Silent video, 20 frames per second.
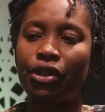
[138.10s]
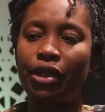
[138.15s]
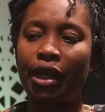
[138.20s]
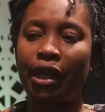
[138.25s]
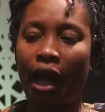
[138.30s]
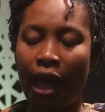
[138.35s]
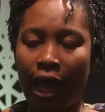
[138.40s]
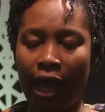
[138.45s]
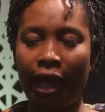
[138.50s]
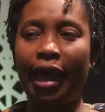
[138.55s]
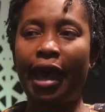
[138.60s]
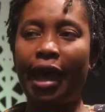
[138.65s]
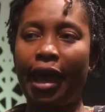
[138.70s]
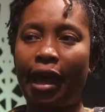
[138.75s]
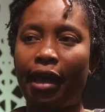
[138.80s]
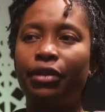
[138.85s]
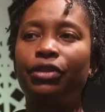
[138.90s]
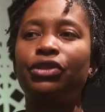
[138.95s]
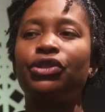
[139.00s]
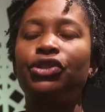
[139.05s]
that I
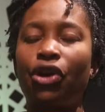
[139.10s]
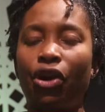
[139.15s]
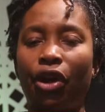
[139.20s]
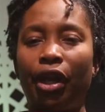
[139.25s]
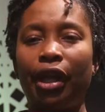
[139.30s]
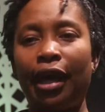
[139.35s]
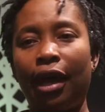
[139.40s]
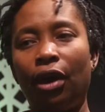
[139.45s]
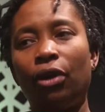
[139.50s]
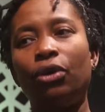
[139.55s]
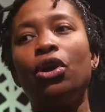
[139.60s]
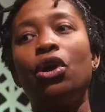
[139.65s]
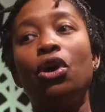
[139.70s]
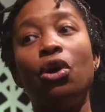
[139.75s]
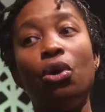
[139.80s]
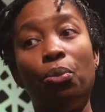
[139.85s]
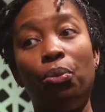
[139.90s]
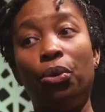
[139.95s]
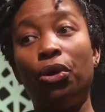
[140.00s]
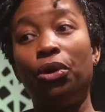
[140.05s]
had starting out
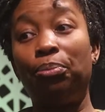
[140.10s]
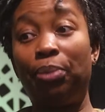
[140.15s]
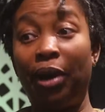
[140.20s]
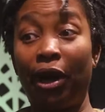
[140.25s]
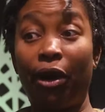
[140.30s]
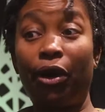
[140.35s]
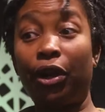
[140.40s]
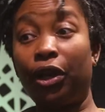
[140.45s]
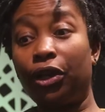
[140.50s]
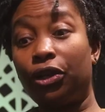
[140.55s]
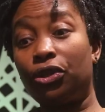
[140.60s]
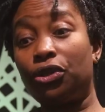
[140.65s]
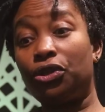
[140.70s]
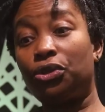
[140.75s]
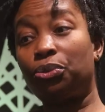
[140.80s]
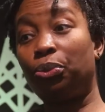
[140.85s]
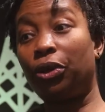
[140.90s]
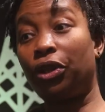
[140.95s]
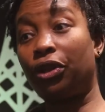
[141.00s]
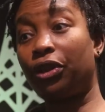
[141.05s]
were barriers
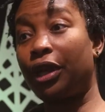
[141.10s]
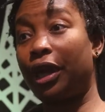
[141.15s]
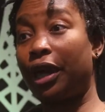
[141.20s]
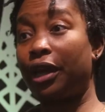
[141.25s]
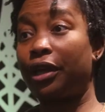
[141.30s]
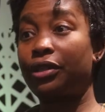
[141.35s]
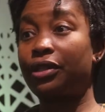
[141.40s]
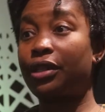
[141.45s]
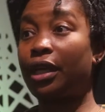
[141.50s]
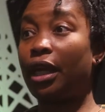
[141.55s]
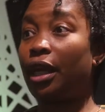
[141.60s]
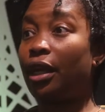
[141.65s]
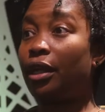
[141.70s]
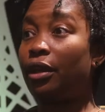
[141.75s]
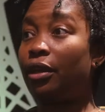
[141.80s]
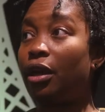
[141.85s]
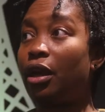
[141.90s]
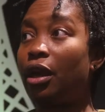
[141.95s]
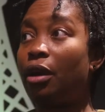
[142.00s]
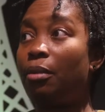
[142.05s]
with say
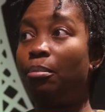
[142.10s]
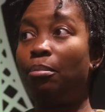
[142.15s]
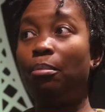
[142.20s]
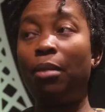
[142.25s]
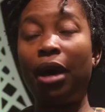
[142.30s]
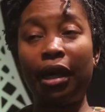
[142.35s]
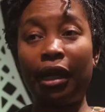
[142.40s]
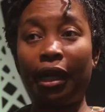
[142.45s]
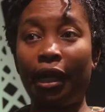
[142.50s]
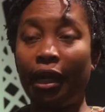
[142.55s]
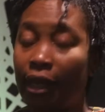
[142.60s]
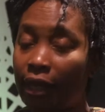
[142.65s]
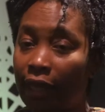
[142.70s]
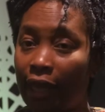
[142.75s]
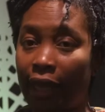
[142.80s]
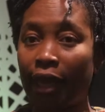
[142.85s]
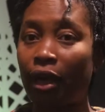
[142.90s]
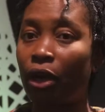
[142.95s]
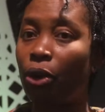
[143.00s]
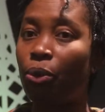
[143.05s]
money and
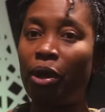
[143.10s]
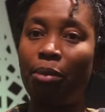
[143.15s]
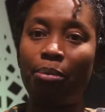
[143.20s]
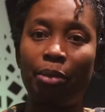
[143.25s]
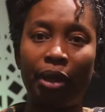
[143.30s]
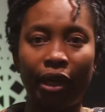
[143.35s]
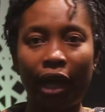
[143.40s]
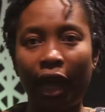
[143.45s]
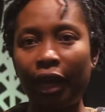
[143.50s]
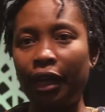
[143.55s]
equipment. I